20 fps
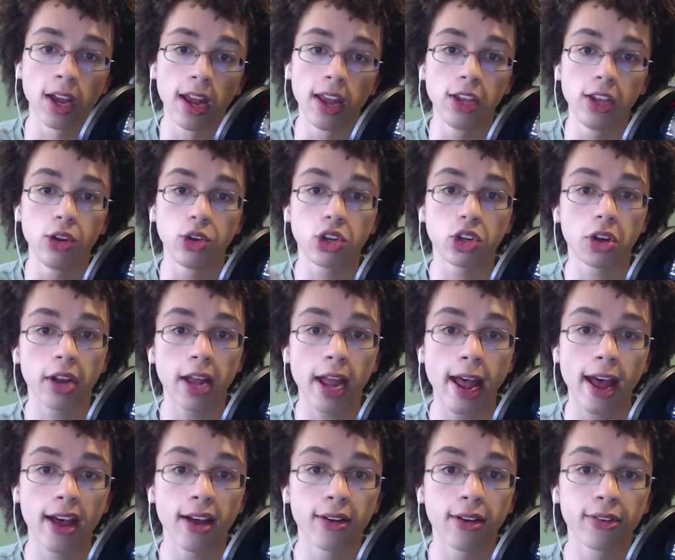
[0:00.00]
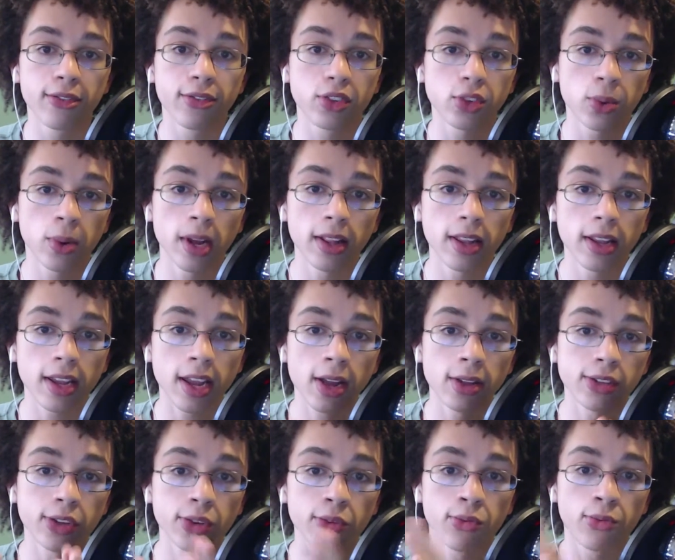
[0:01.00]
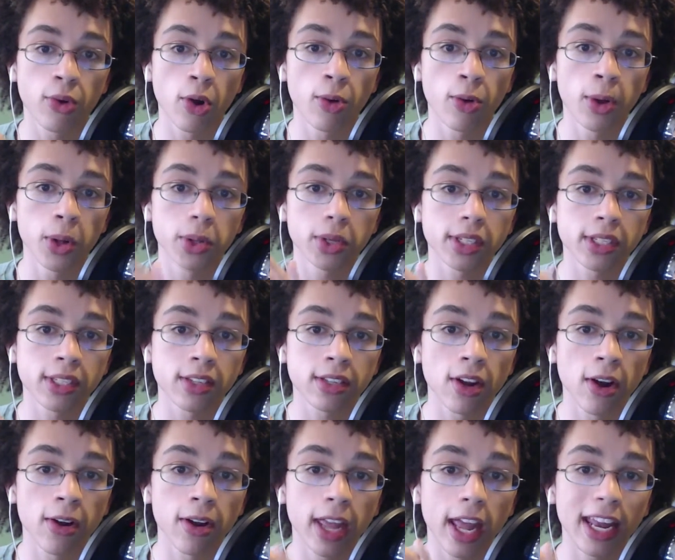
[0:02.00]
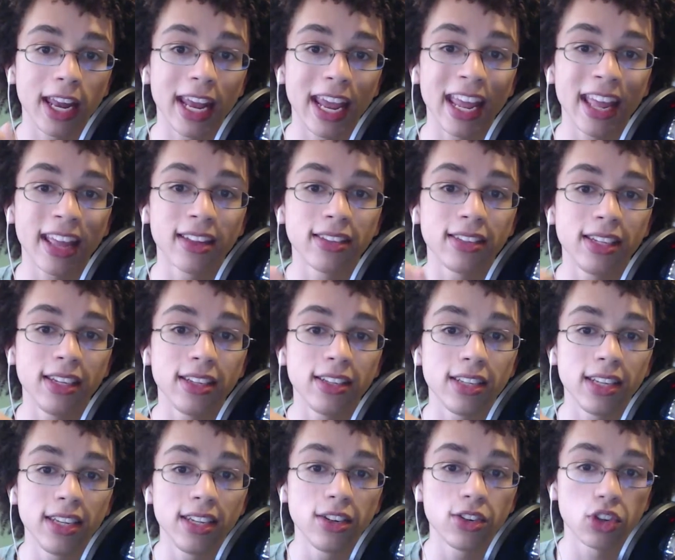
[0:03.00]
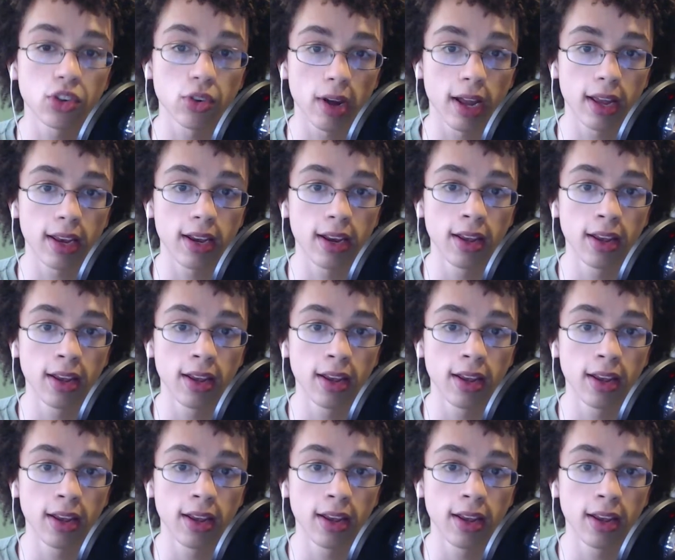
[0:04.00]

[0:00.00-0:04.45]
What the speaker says: You should have Twilight Council, Robo, Stargate, and DT Shrine.